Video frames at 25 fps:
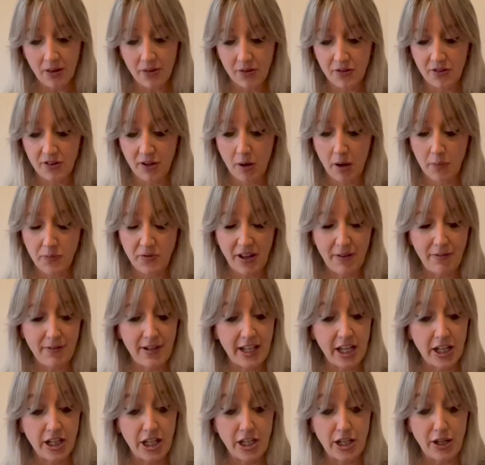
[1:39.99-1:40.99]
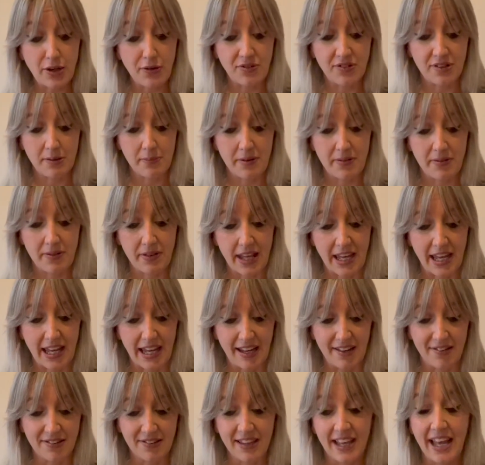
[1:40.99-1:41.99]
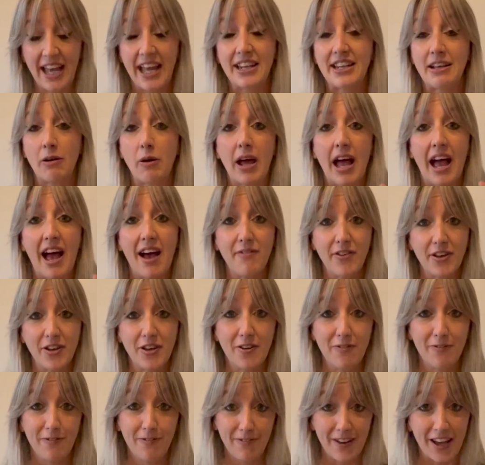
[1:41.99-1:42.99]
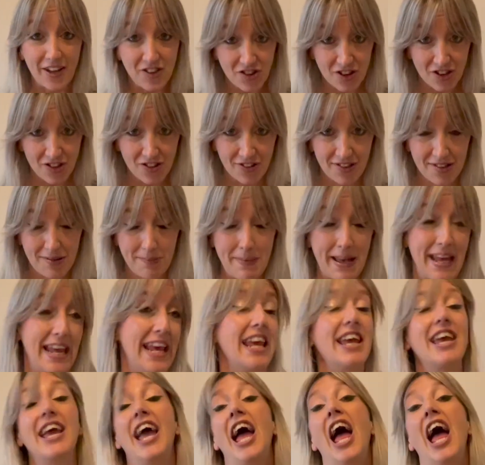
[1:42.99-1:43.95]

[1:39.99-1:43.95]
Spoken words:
So I'm definitely going to use some of these. Now I have a confession to make.